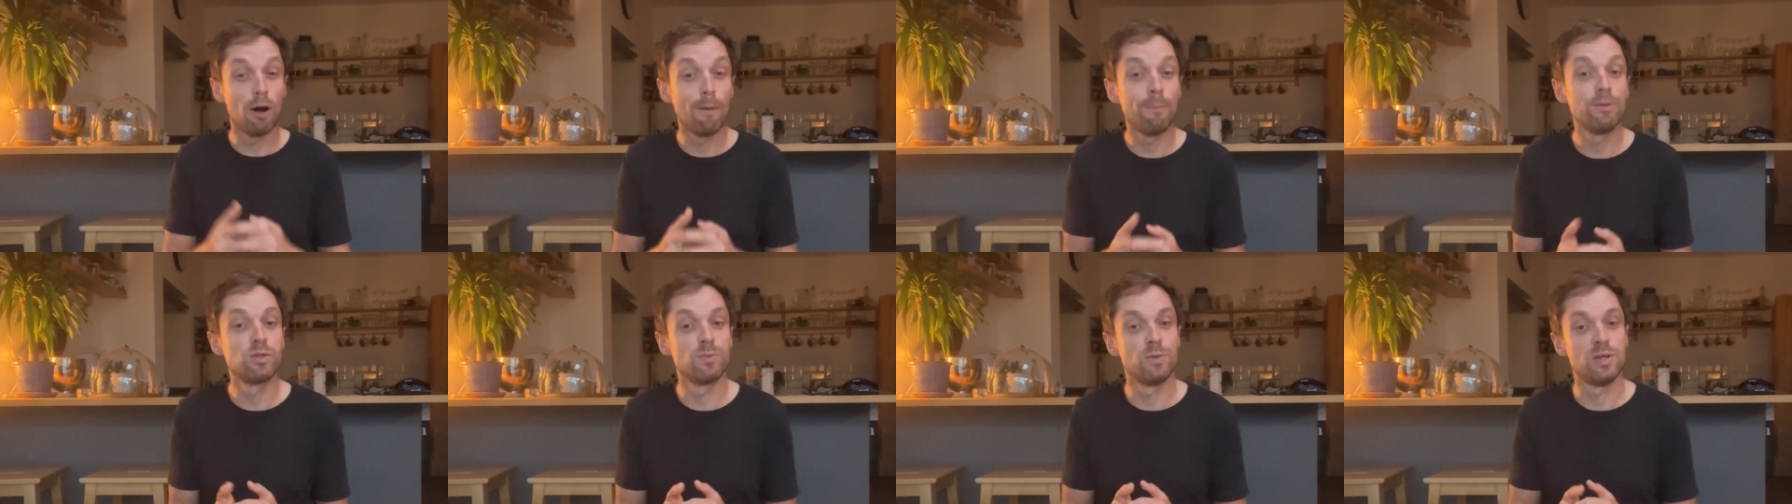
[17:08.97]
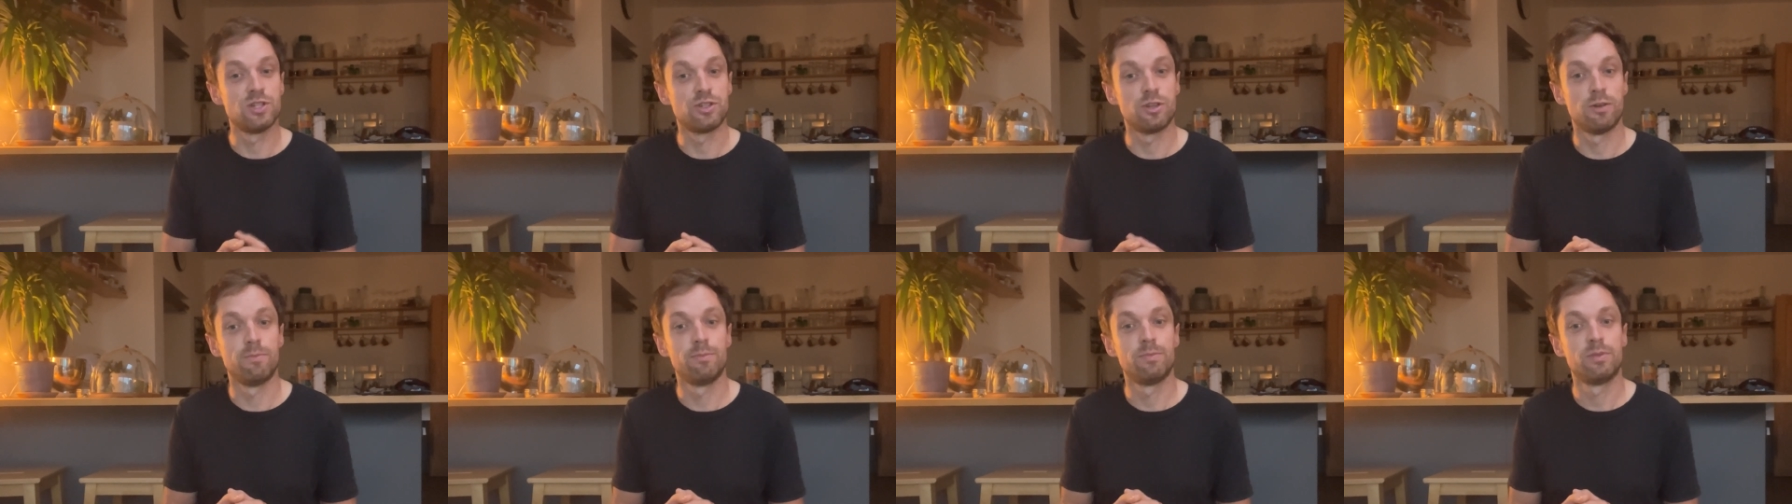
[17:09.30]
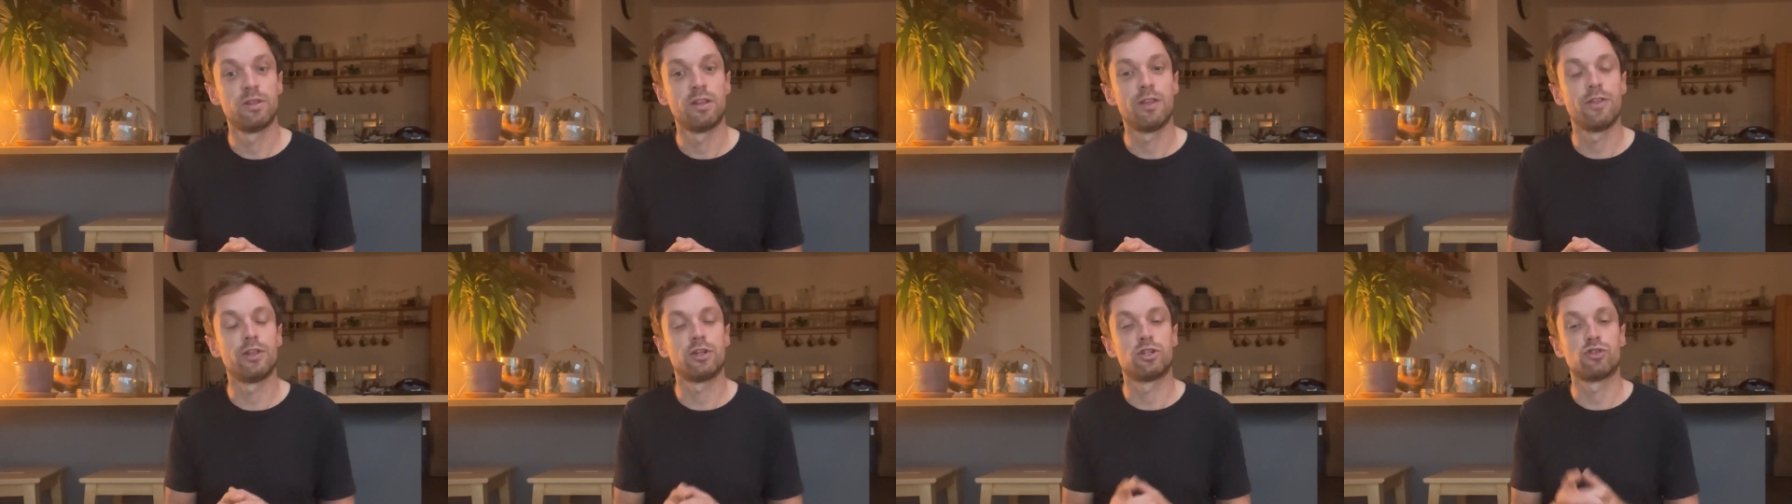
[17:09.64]

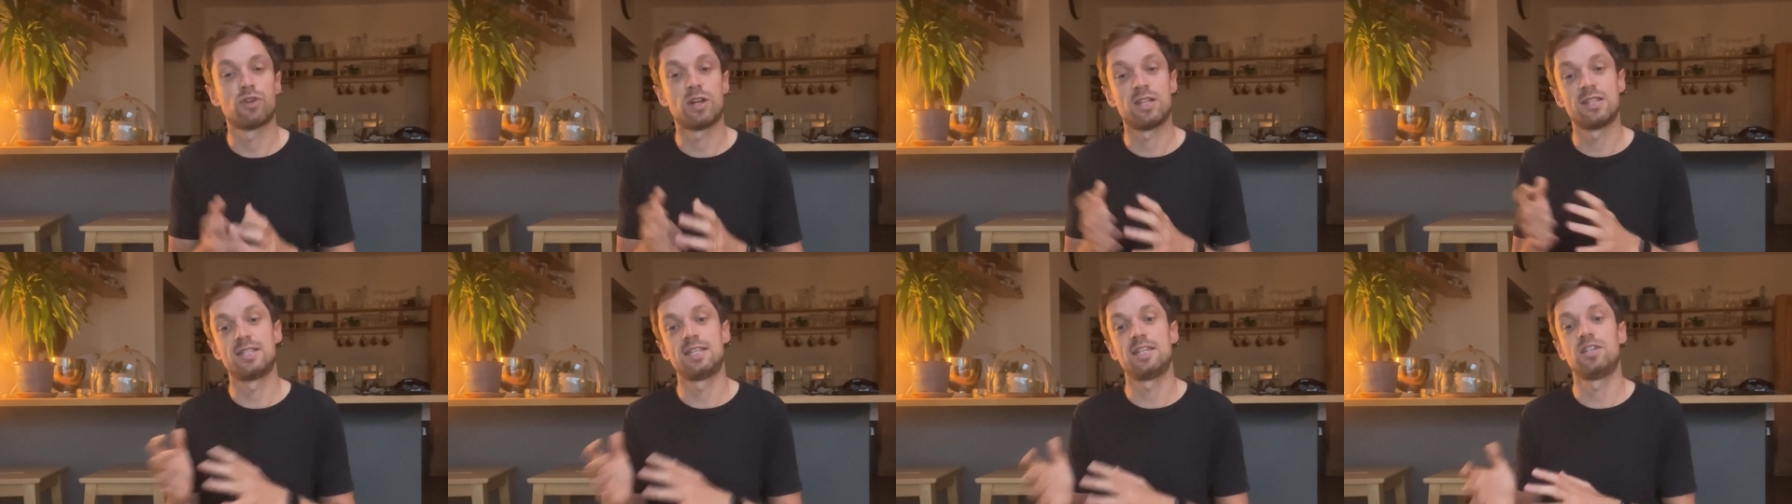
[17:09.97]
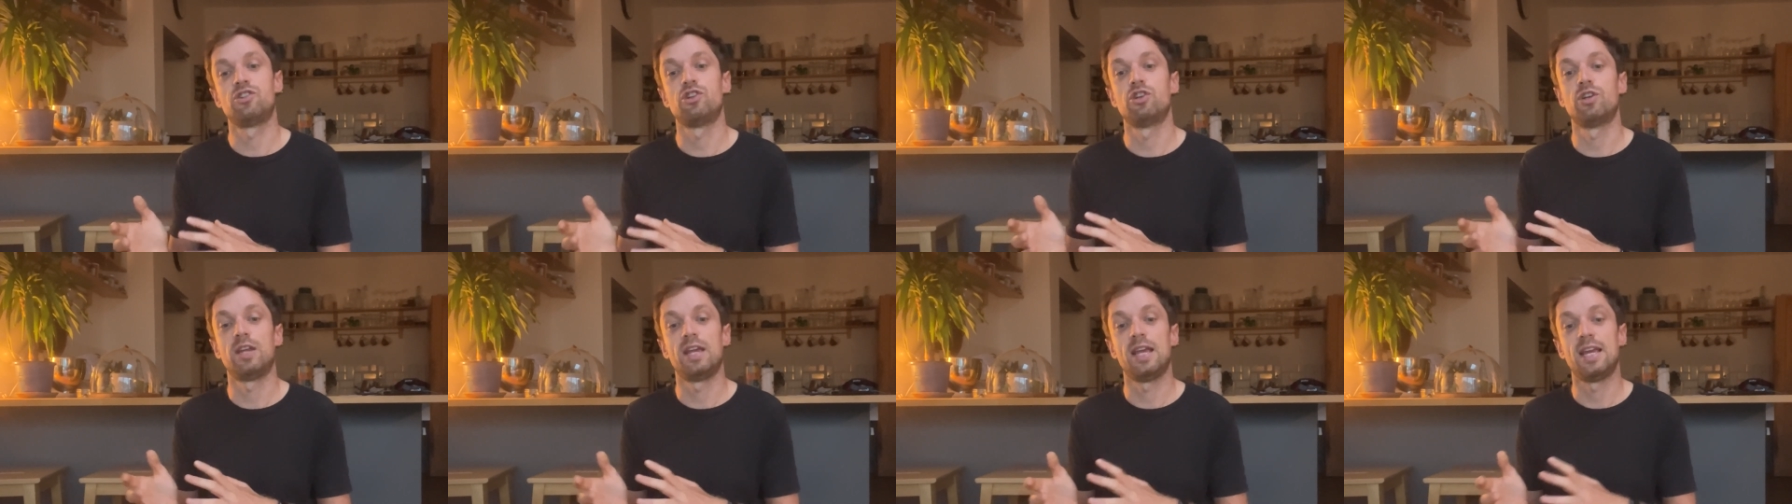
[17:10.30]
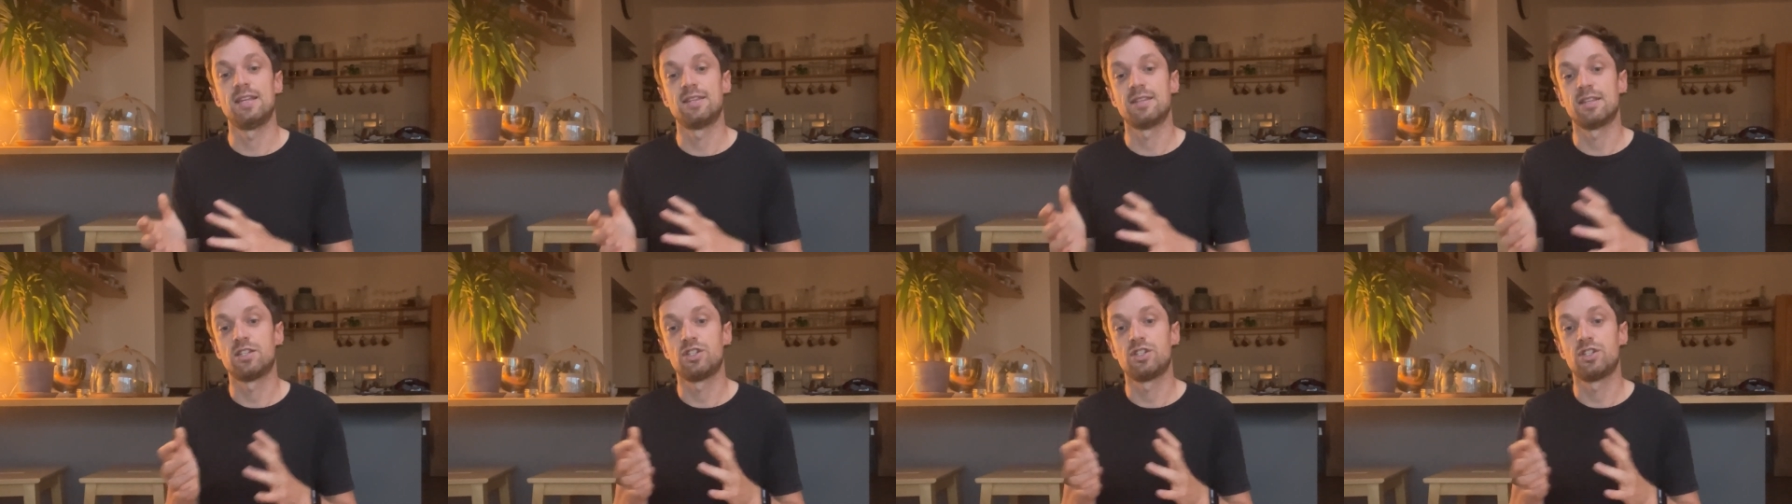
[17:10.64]
optimism that the transition is